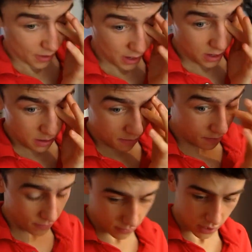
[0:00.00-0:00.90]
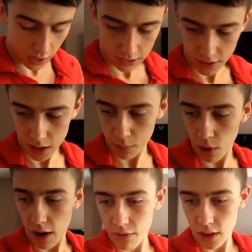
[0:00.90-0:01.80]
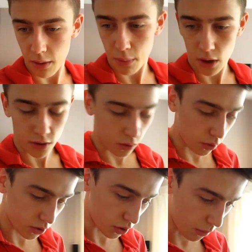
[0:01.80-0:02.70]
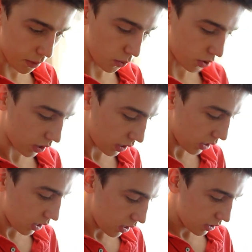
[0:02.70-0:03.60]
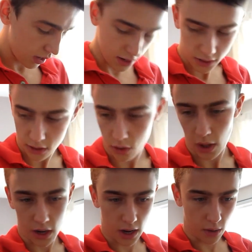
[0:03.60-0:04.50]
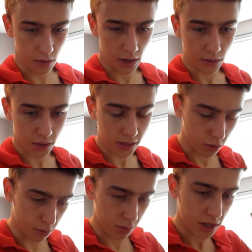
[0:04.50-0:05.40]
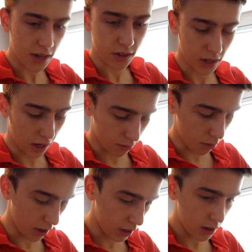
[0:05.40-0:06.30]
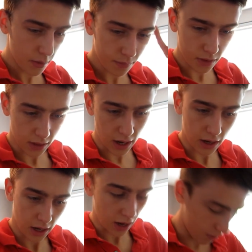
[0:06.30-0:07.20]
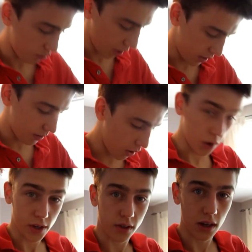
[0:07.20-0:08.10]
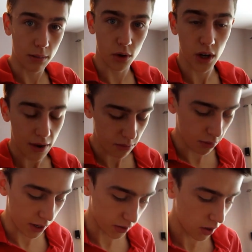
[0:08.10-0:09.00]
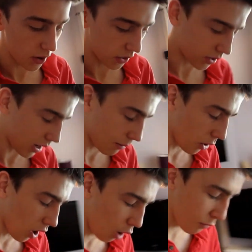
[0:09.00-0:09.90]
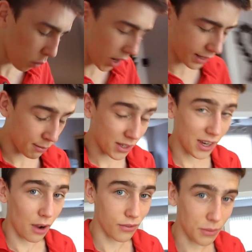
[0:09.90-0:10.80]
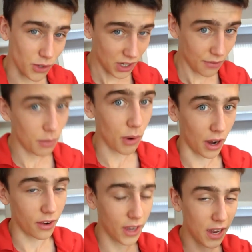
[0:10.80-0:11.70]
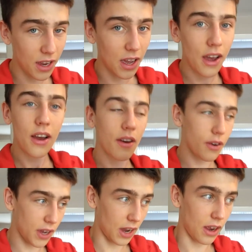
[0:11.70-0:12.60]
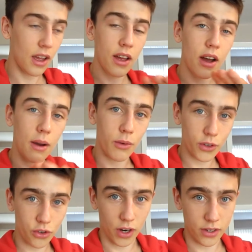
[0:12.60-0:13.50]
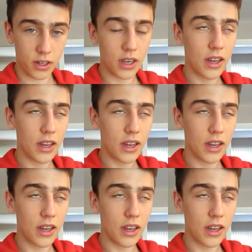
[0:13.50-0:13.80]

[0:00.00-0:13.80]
Let's export everything and put it on all onto the computer. Yes, let's do that now, and then I'll set up upstairs, and then I'll have a break. Then I'll have a break. Honest. I'm good at having breaks. Honest. I'm not overworking myself. I'm just having a break. Okay? Okay. I'm not stressed.